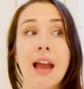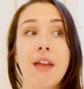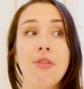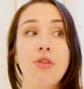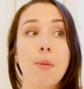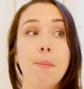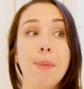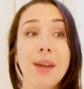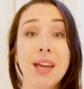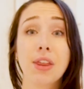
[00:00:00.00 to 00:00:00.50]
and
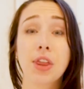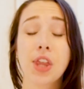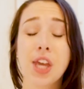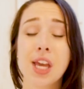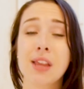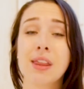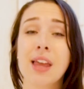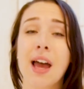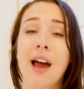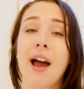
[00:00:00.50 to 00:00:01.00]
the big
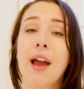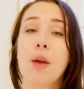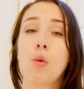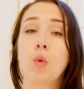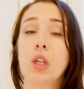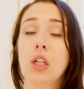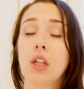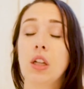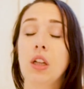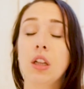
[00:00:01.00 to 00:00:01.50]
thing that I
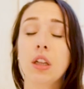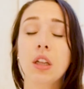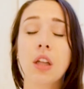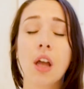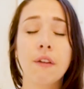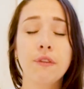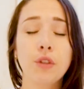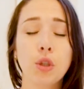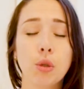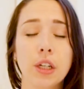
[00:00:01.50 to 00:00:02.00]
would
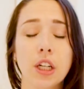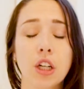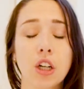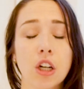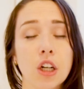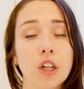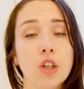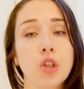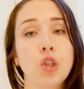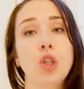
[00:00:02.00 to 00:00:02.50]
love to
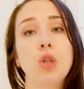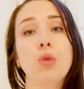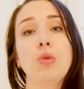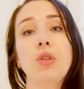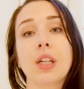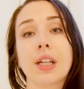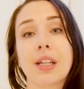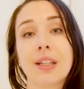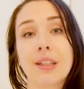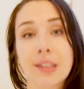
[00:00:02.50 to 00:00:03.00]
encourage you
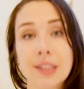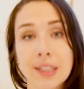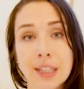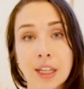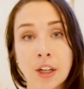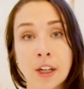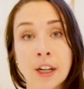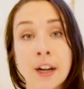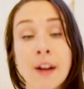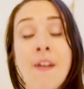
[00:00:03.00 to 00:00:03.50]
to
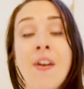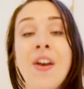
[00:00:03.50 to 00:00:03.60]
consider